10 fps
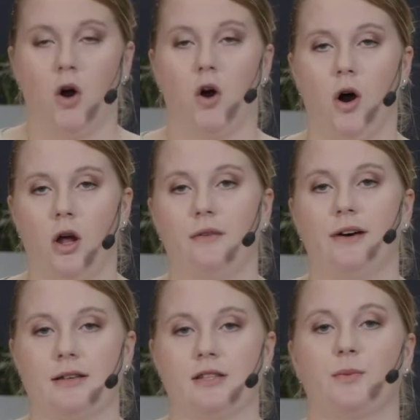All of
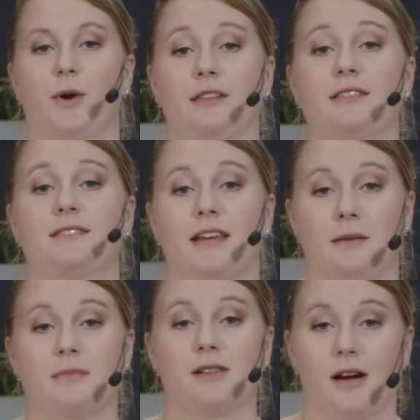us were at the
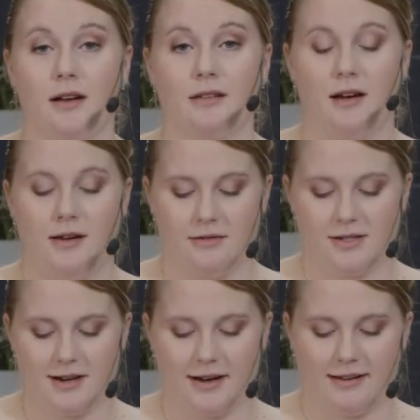same starting
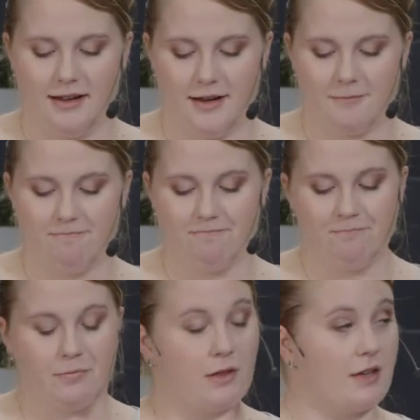line,
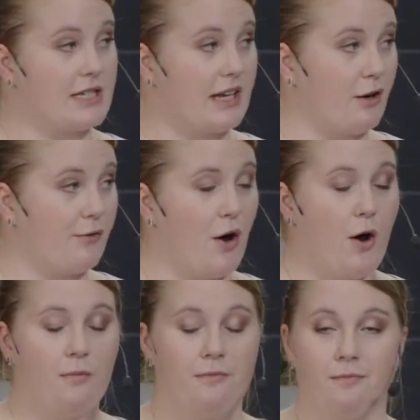the
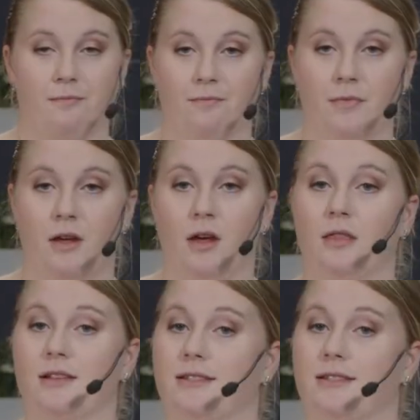CFO, the